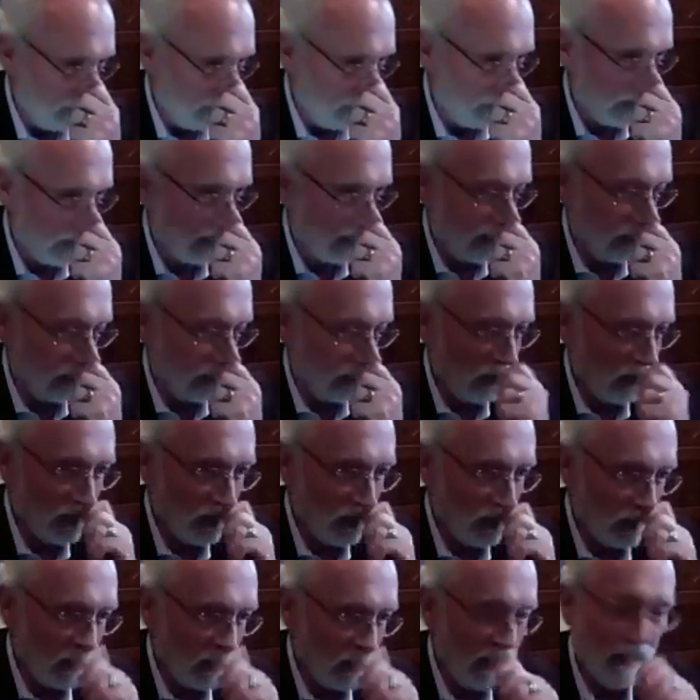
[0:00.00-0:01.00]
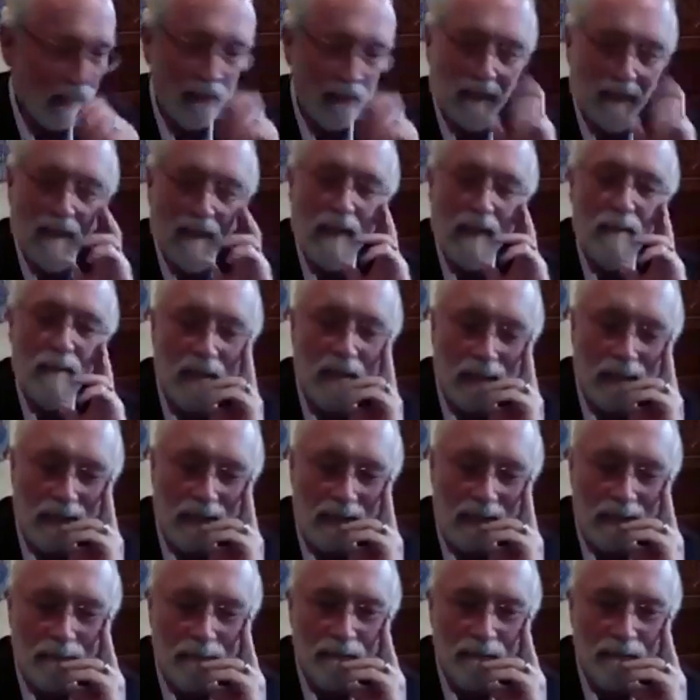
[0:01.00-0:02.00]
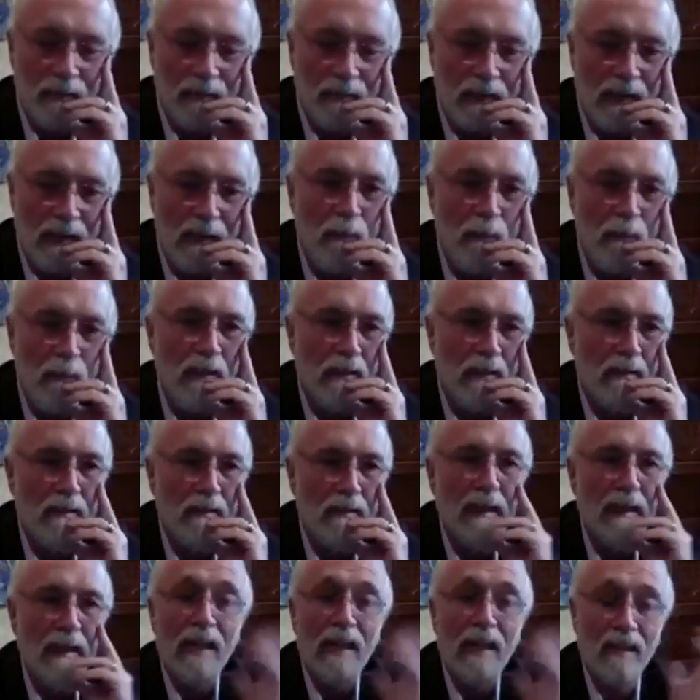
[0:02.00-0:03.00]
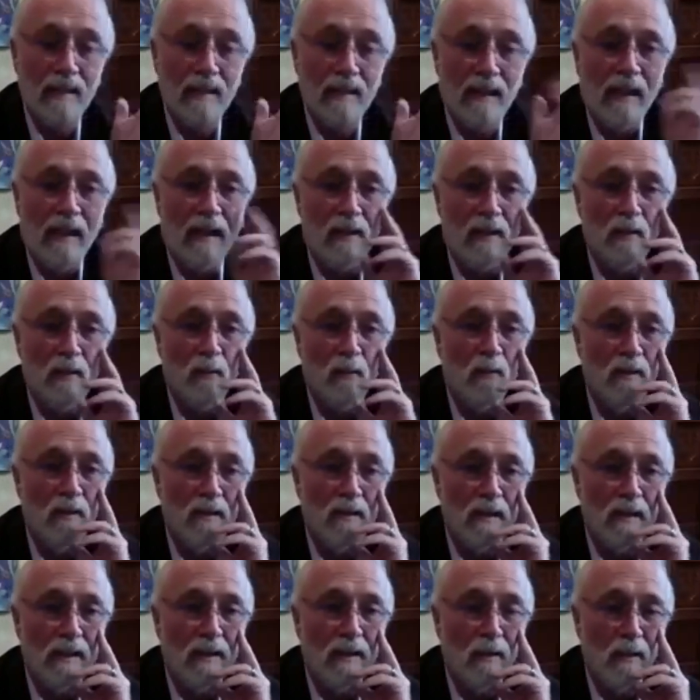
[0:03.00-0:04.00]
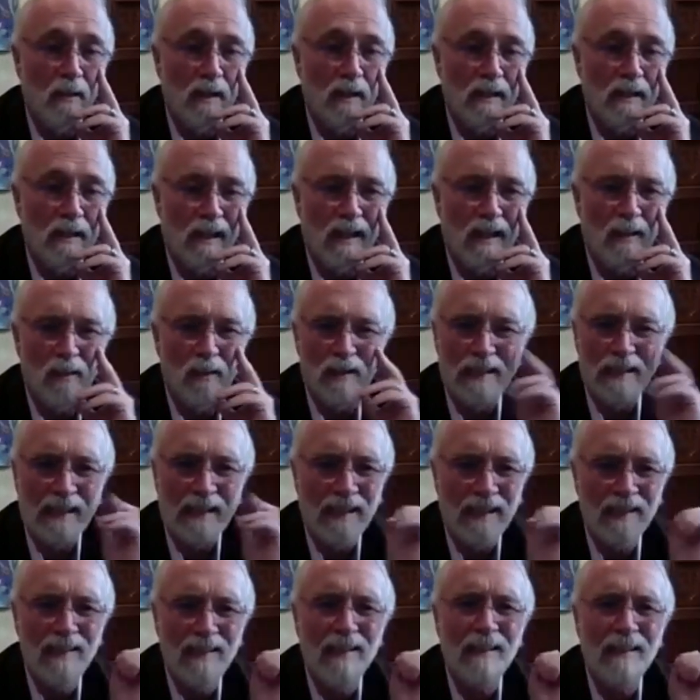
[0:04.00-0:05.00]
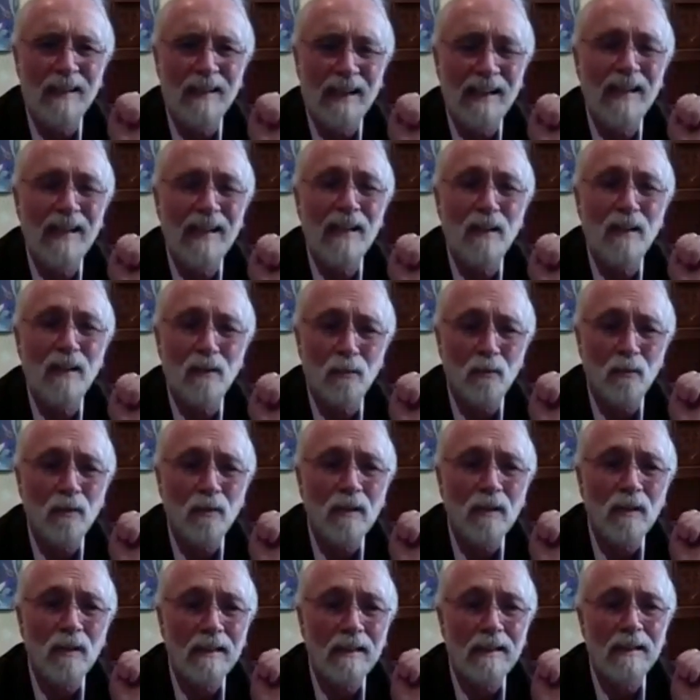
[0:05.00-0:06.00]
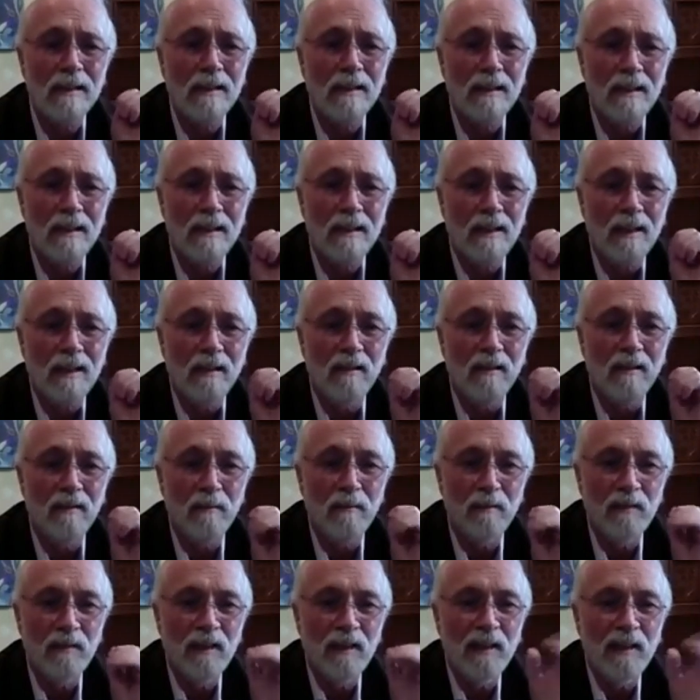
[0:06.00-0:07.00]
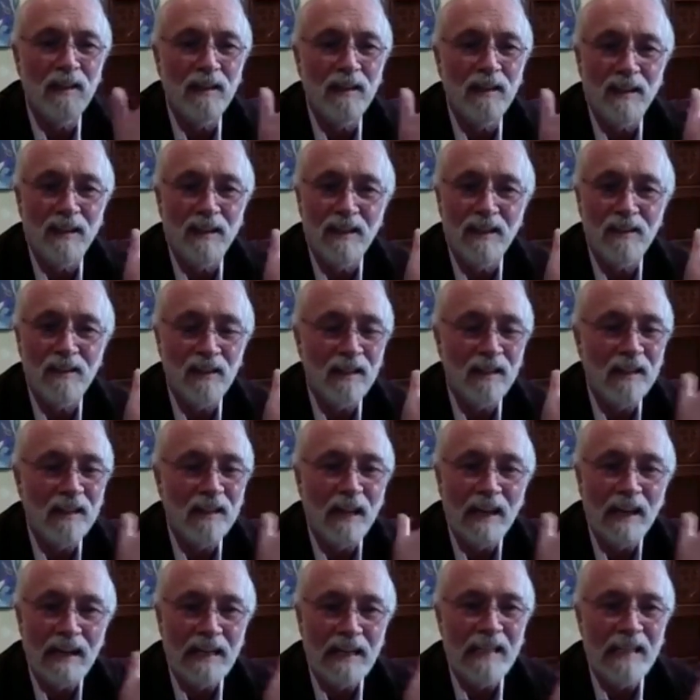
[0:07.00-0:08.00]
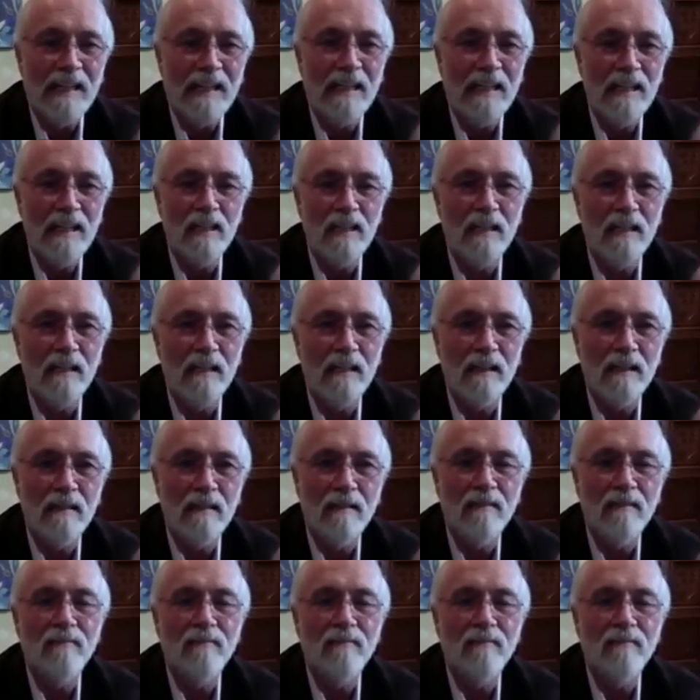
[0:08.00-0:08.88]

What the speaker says: when was the last time the highway gas tax was increased? I think it was 1993. And it's not an easy